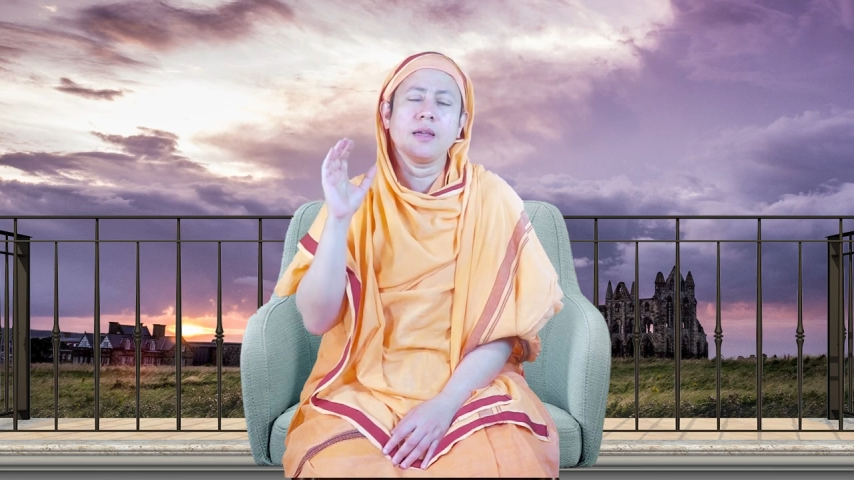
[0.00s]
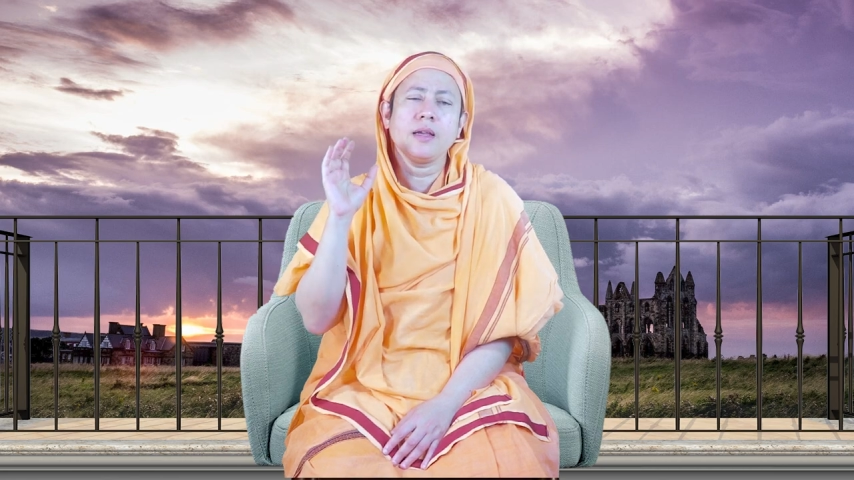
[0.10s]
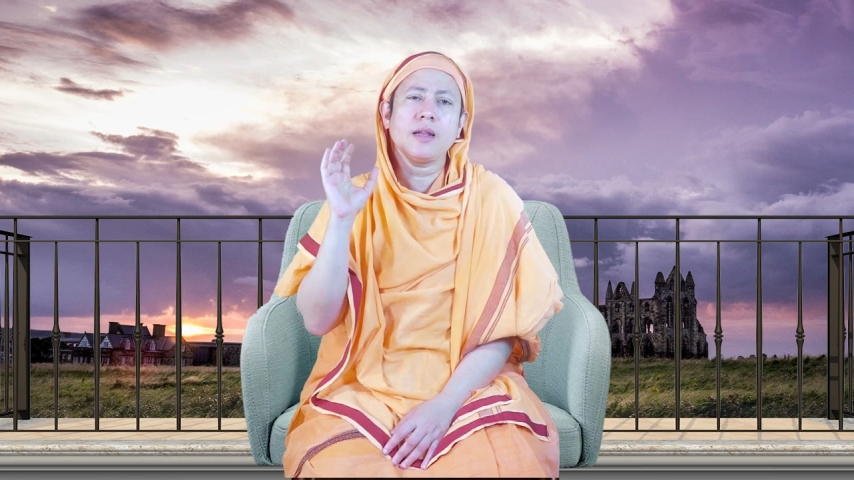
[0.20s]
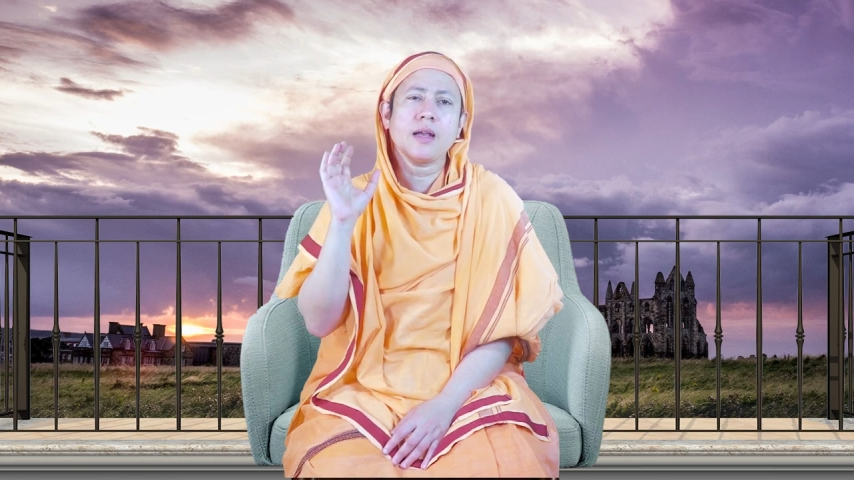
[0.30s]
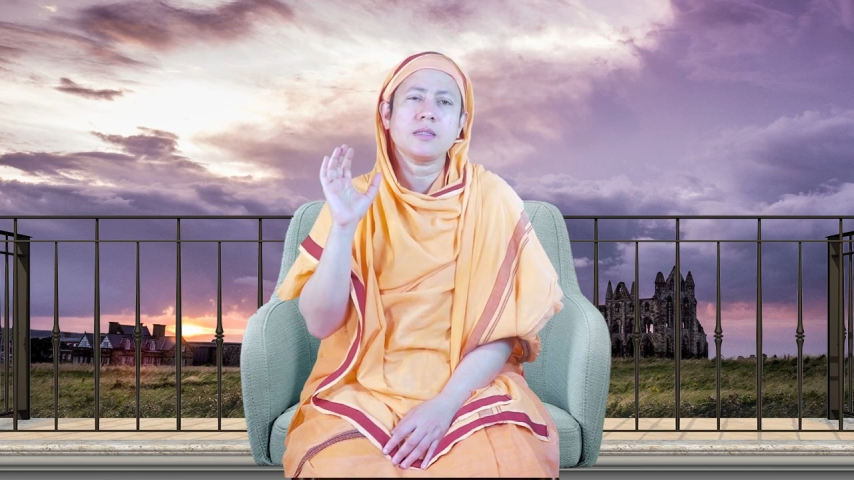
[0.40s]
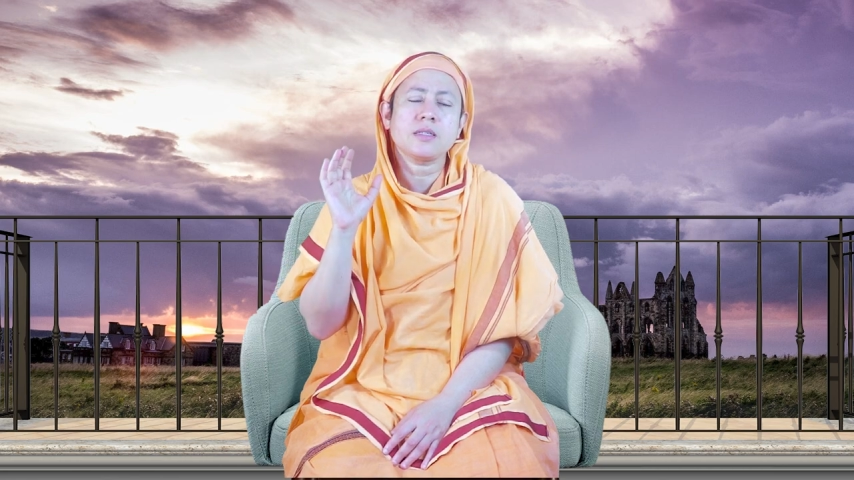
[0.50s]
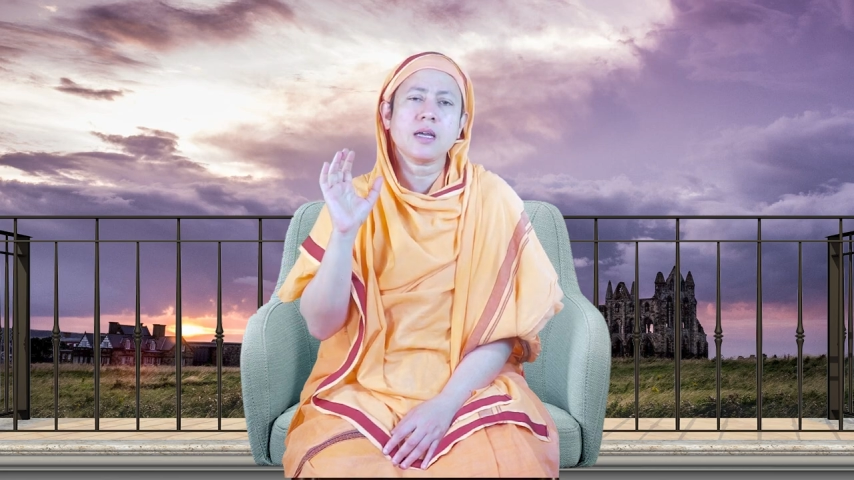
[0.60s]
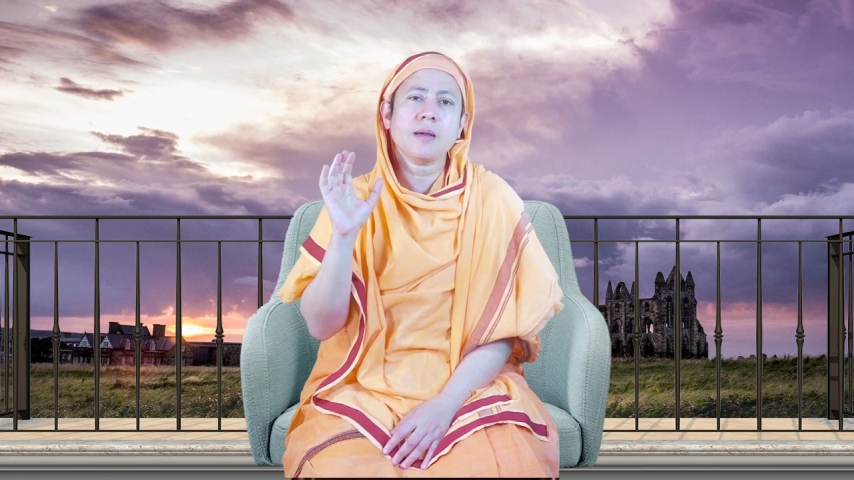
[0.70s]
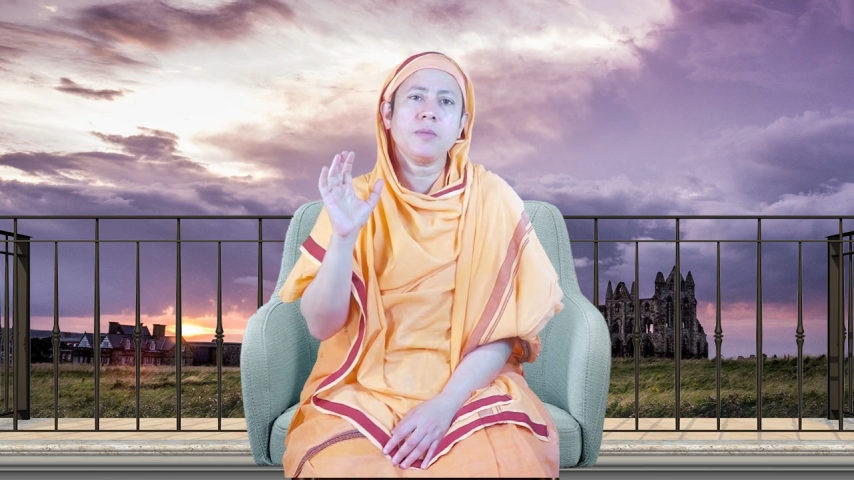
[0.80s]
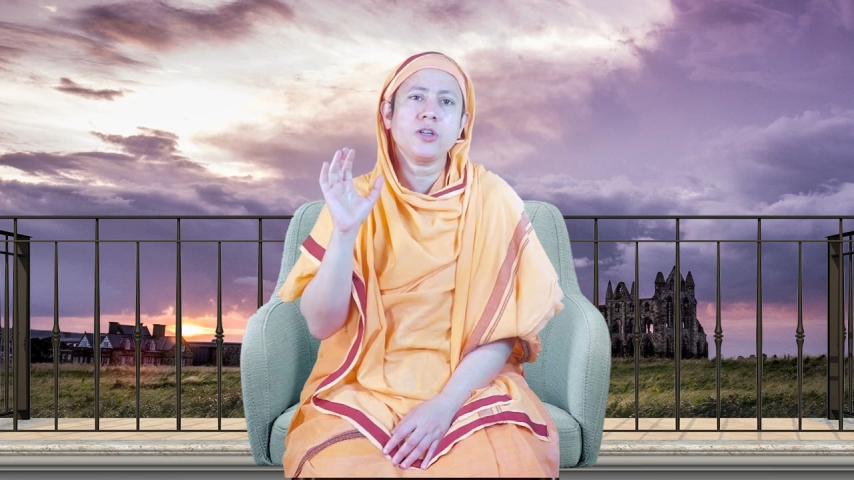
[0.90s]
in
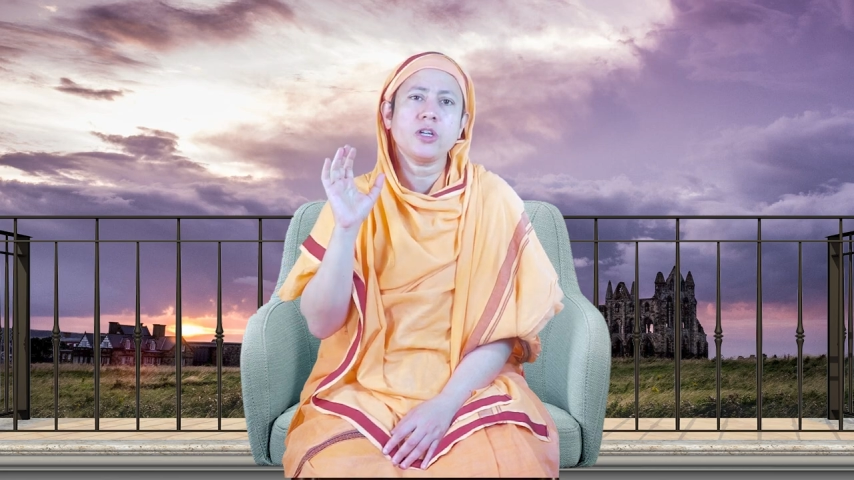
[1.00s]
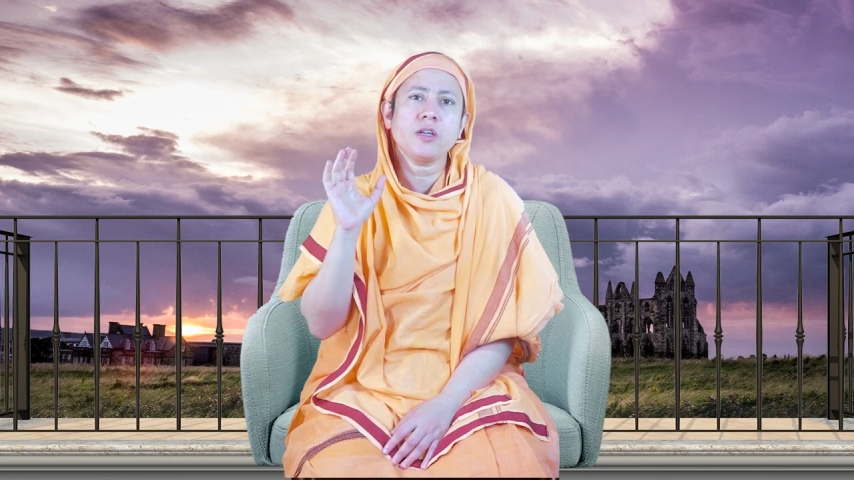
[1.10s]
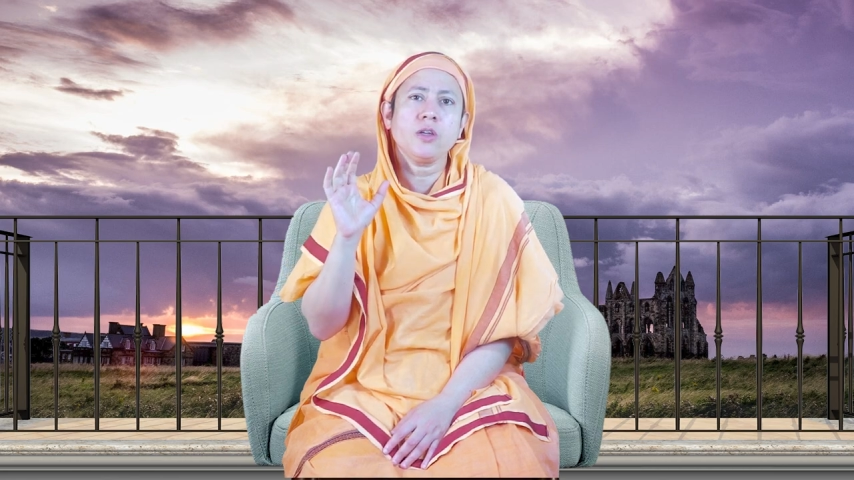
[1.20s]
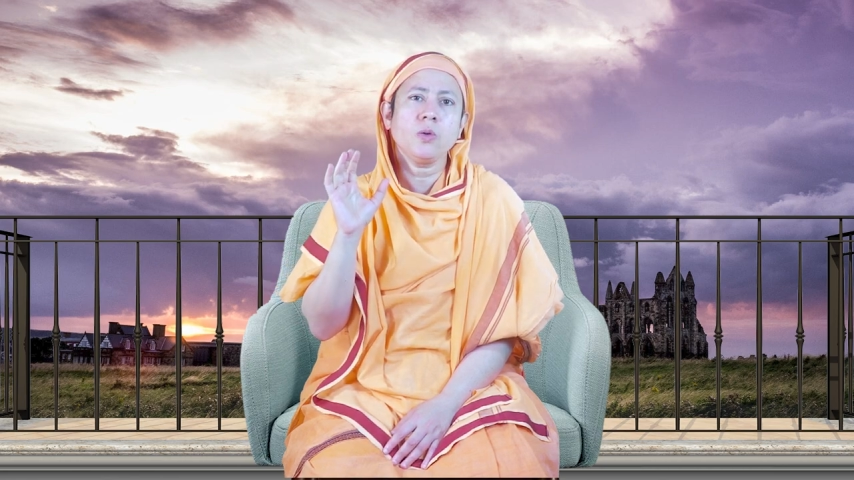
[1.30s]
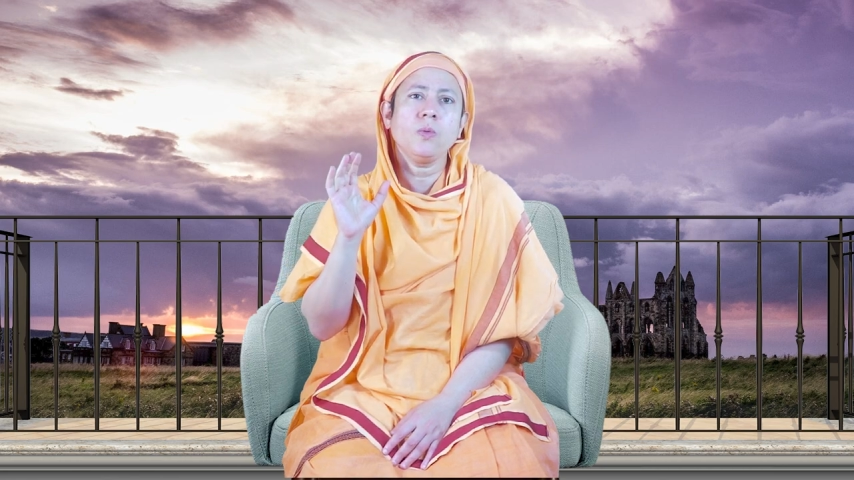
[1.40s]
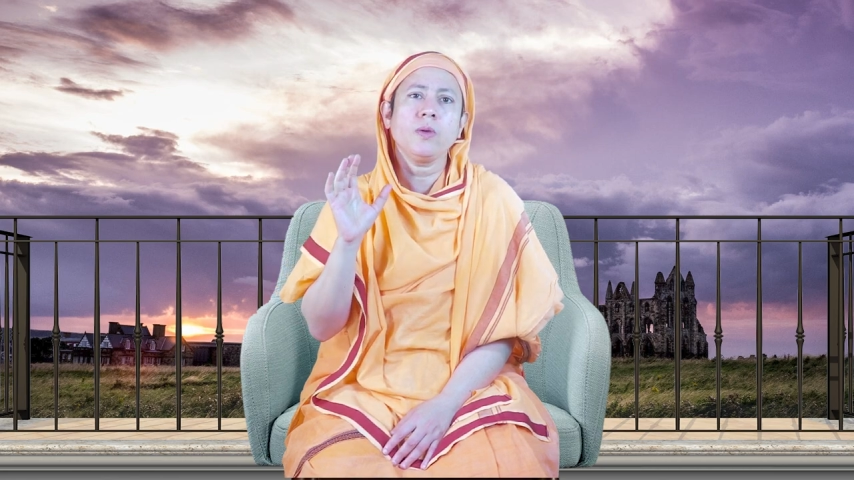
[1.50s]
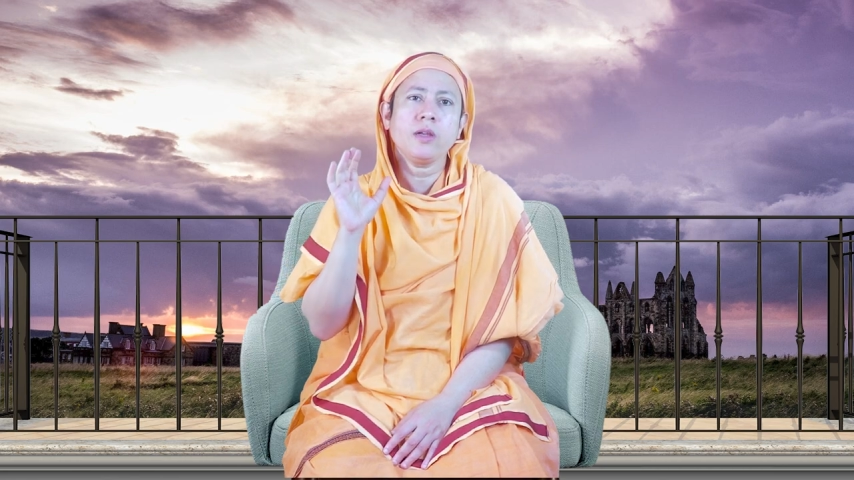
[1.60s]
establishing you